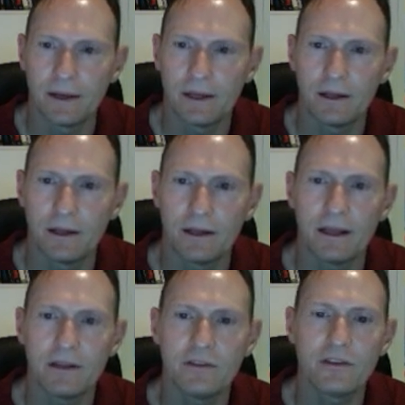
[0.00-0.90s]
and then
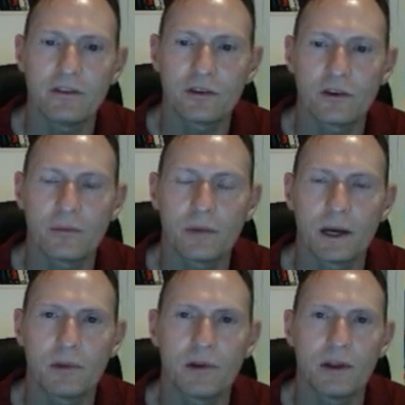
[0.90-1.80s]
ends the turn
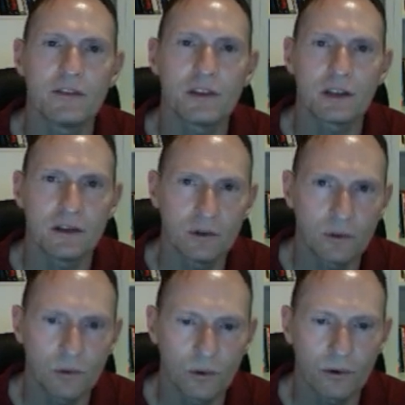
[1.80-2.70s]
by placing a
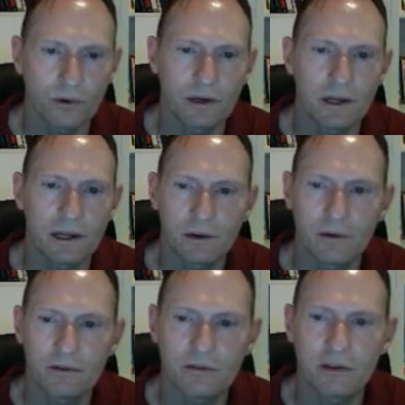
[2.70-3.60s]
new order. And here
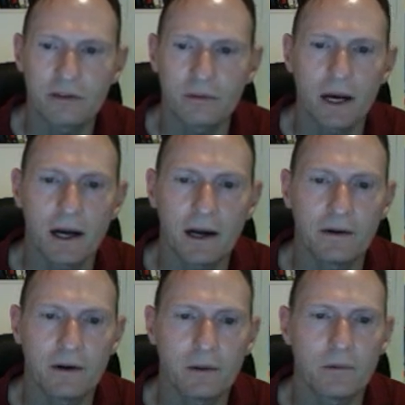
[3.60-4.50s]
we see some
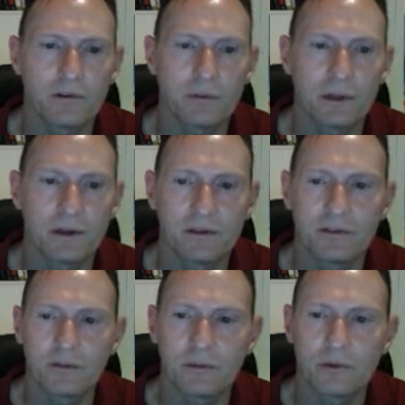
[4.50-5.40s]
higher numbers
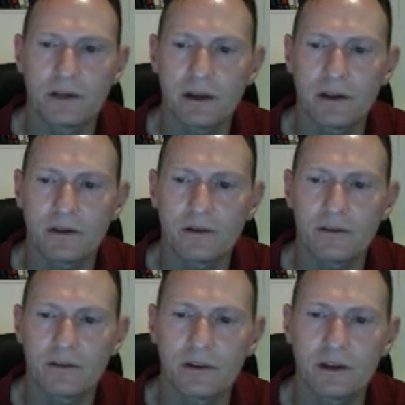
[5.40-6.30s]
because the retailer
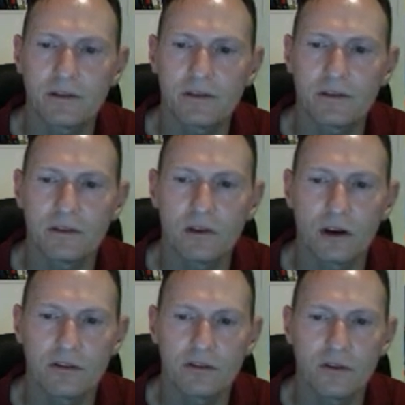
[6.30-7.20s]
has
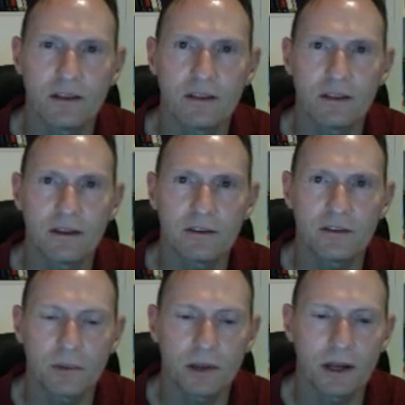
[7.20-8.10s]
lost faith in the
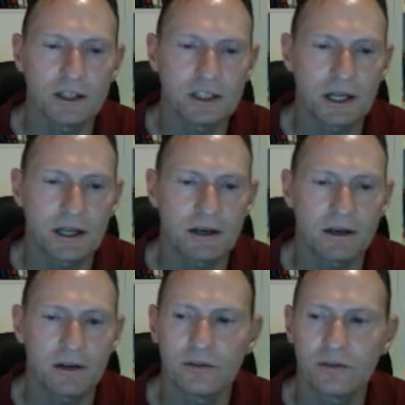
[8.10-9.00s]
supply chain
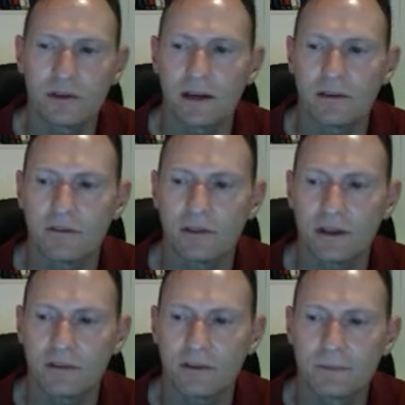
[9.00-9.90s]
and those kind of
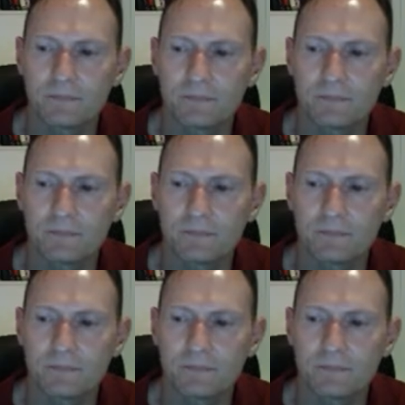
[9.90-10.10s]
things.